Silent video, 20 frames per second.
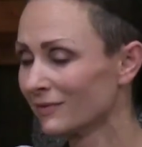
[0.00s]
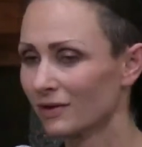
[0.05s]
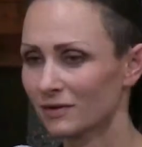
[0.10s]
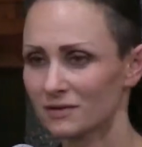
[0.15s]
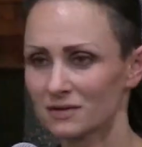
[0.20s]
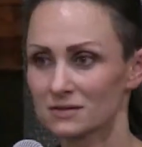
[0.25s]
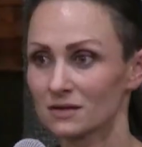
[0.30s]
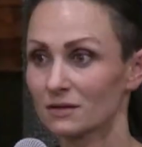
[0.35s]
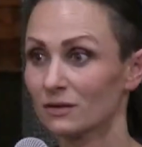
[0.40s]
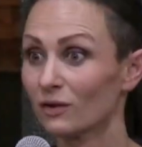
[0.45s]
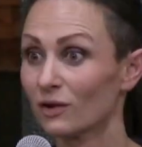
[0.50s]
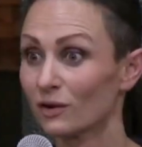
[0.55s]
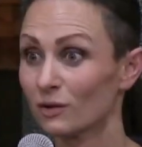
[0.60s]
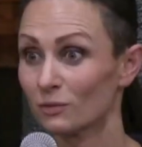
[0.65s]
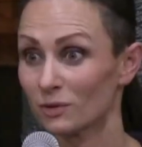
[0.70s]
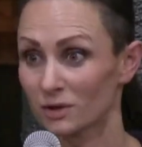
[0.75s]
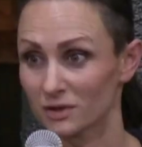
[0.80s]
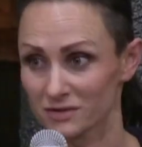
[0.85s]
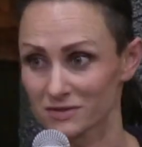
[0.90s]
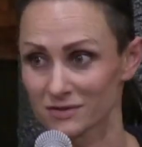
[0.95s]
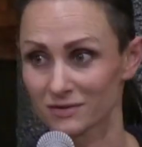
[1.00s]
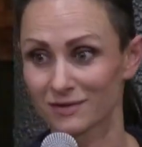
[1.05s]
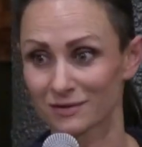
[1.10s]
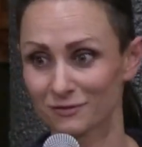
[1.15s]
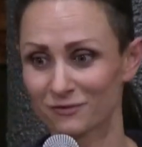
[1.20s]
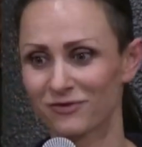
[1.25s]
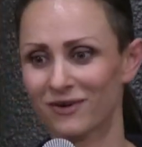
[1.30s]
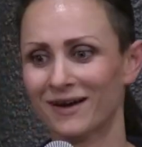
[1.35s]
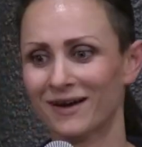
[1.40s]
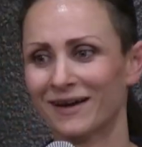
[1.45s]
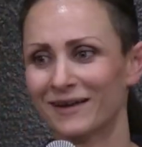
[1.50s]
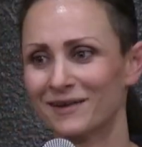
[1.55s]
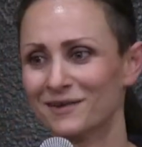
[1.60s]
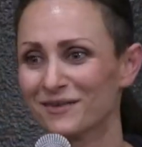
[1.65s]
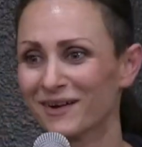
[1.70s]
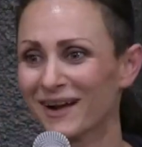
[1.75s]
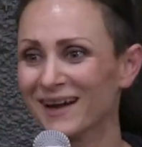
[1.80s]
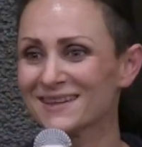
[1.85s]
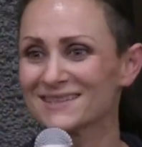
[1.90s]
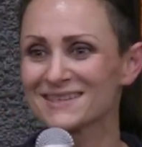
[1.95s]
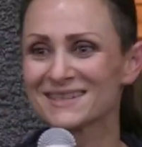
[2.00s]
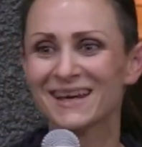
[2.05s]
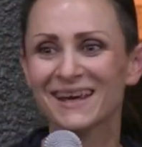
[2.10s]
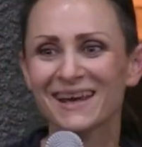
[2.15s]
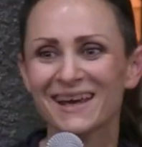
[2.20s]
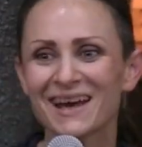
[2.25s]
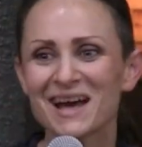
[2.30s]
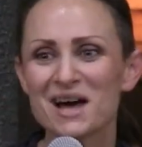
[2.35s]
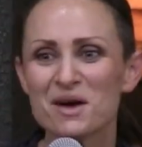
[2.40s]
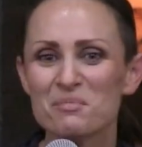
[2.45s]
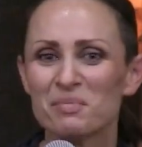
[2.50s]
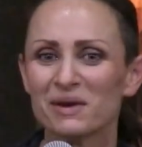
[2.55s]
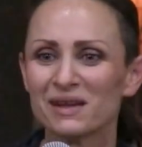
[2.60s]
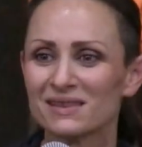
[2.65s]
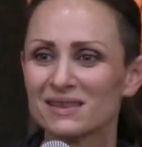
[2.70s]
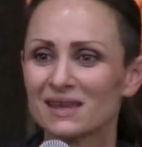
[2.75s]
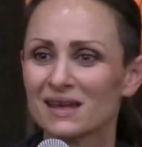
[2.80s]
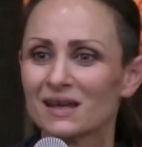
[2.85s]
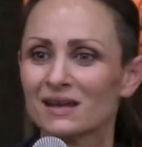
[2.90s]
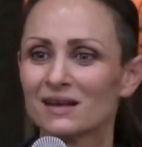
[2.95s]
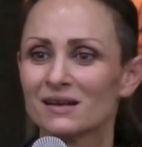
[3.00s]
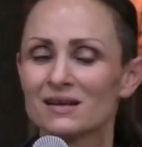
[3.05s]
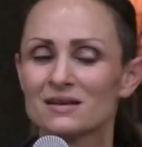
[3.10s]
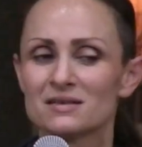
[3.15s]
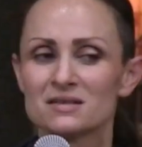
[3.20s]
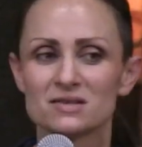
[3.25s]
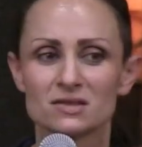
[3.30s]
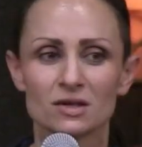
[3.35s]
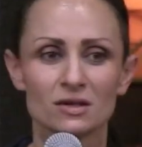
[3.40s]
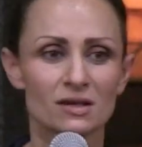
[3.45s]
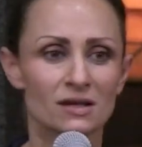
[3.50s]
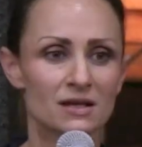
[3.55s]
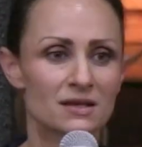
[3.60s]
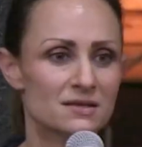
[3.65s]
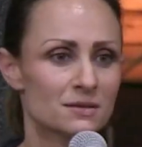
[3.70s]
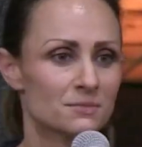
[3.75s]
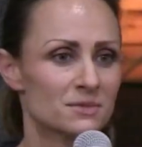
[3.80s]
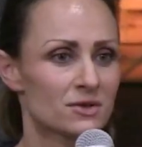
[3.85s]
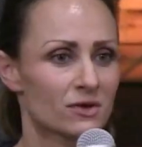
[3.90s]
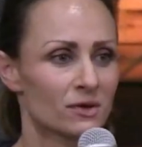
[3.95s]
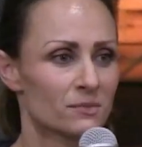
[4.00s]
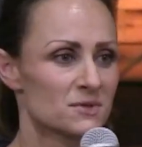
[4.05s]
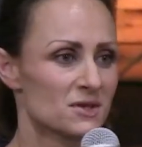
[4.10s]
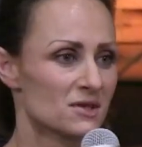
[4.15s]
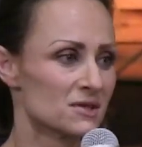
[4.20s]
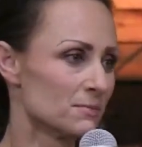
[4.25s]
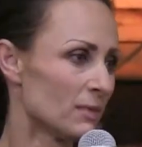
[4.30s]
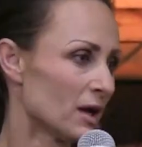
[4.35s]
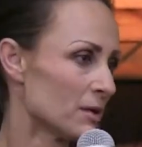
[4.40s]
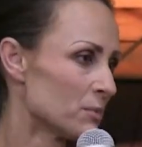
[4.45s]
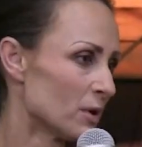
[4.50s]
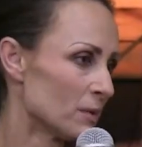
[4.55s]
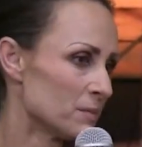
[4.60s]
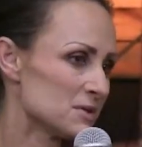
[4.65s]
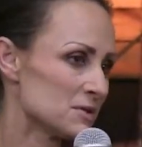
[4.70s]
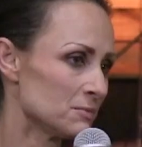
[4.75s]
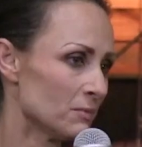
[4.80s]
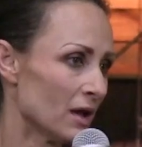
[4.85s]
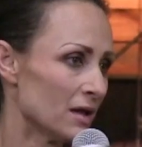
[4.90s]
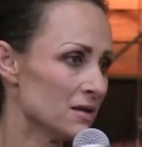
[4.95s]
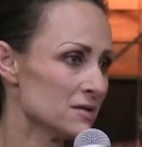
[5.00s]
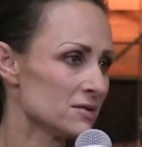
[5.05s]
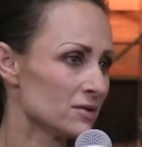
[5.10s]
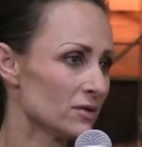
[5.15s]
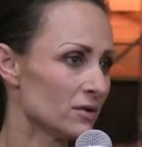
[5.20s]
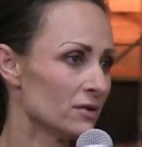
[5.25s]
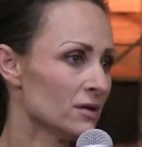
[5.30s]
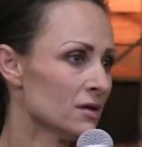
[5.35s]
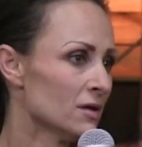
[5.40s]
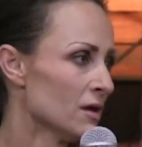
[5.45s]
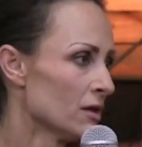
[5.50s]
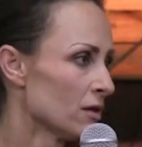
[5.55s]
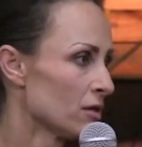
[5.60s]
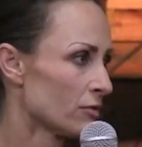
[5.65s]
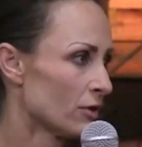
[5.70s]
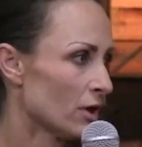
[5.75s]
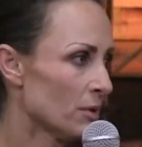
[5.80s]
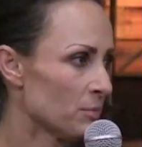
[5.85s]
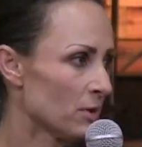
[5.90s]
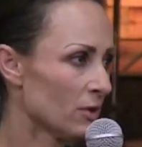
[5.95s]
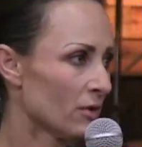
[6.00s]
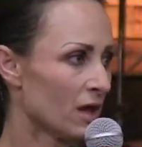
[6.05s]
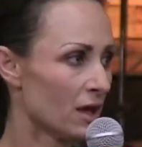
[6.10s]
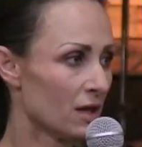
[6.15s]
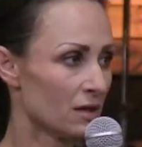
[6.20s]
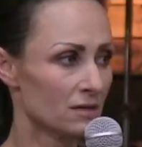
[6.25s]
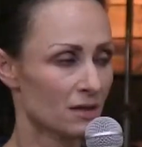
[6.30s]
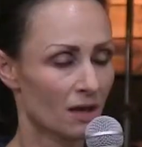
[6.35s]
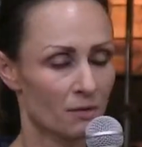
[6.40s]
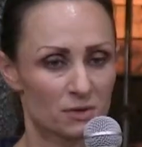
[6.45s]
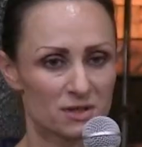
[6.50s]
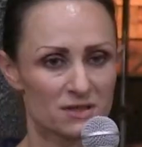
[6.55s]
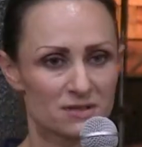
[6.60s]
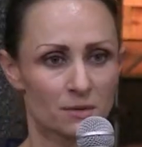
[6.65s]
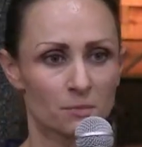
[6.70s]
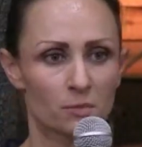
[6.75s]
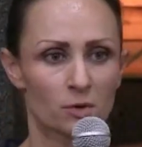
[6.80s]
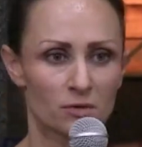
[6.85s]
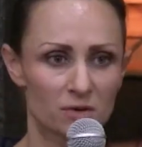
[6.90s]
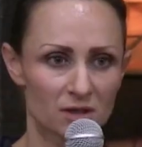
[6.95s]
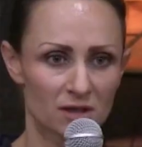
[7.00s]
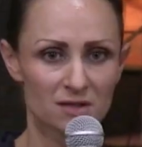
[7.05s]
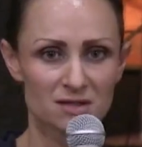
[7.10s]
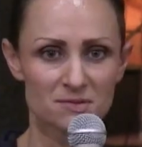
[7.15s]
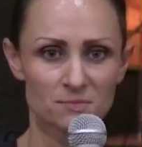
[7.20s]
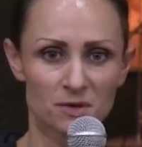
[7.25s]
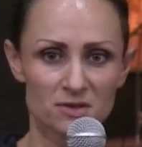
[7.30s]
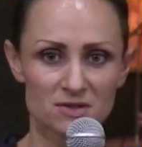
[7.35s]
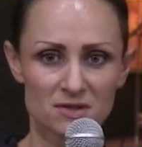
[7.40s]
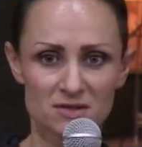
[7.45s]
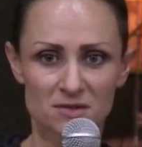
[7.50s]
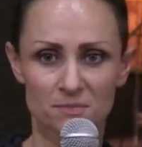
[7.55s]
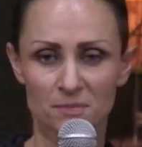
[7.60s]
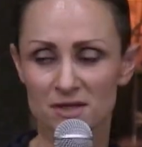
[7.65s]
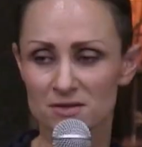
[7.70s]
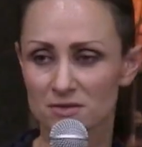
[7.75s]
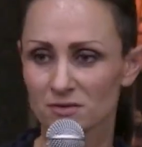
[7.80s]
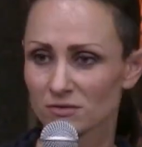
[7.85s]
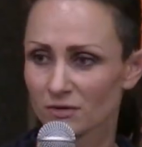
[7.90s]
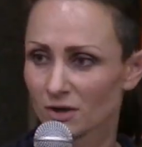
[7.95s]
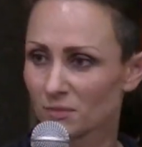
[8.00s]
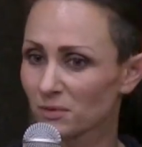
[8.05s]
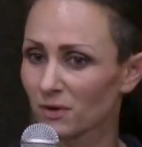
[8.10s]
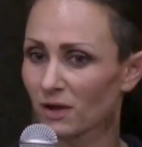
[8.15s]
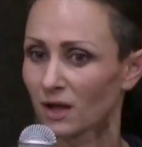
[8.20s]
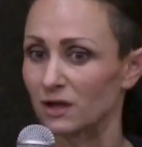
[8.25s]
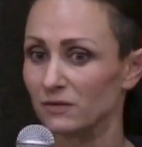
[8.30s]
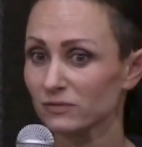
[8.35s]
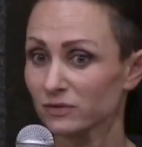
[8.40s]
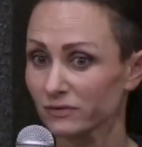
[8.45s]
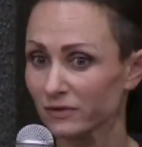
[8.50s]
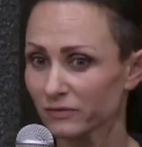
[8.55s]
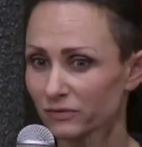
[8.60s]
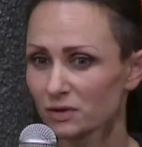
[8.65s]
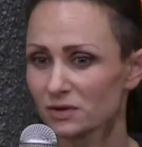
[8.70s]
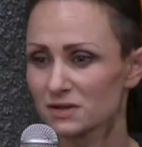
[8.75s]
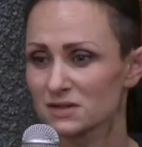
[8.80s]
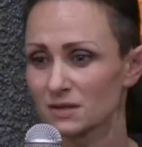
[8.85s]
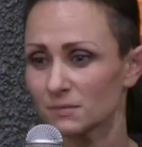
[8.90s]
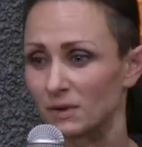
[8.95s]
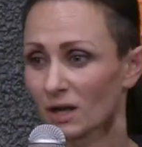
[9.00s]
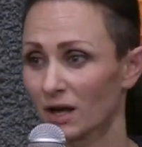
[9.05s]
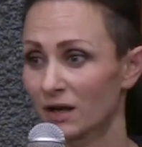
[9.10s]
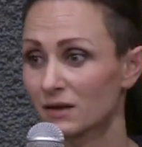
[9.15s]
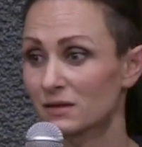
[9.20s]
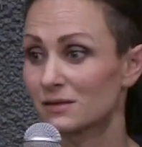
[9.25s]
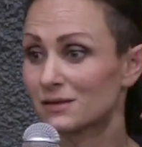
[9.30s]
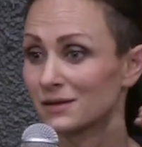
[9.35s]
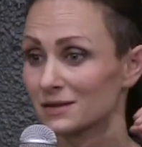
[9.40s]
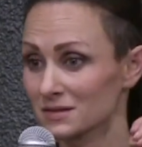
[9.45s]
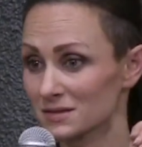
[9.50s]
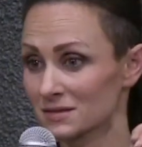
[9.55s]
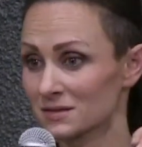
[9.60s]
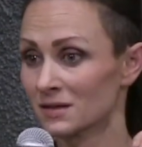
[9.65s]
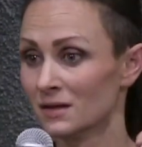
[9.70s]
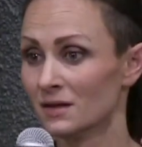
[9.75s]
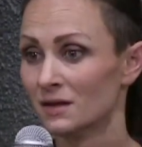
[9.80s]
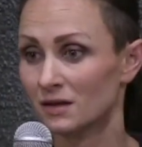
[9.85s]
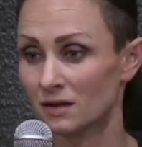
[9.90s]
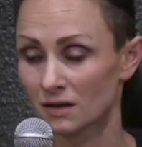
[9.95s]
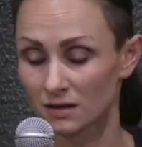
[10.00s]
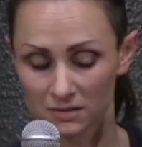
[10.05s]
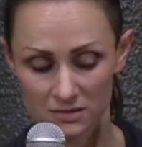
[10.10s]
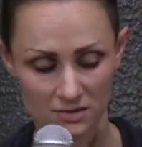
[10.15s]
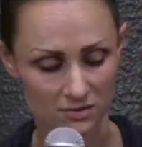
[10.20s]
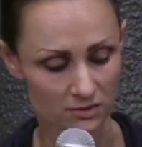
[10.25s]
And there's a lot of words you can find, right? But then certainly some scriptures might pop to mind. So throw up your hand. I want some audience participation. Throw up your hand if you've ever heard something like this in